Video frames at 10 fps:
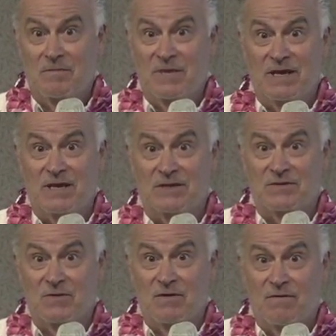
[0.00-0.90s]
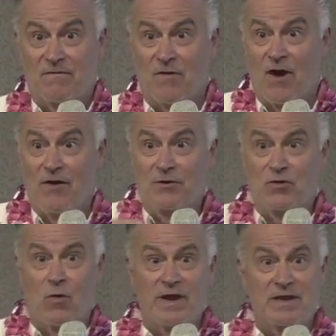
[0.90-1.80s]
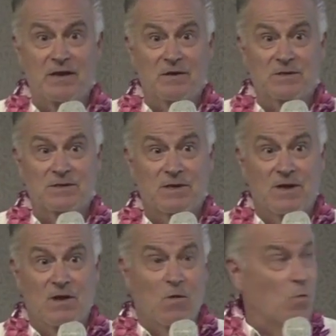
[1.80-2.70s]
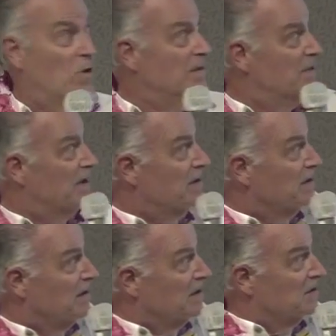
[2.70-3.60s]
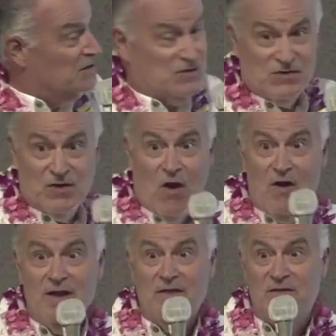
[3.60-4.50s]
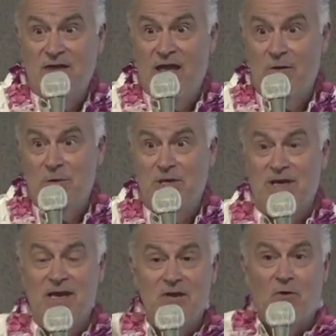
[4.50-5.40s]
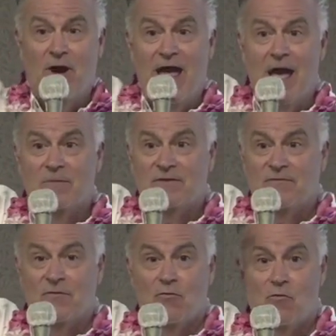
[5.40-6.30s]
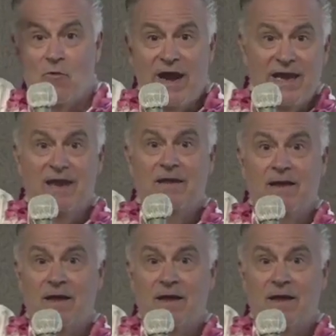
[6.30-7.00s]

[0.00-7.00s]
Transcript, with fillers: Because for 120 years, we've been discarding this energy into our atmosphere, wrecking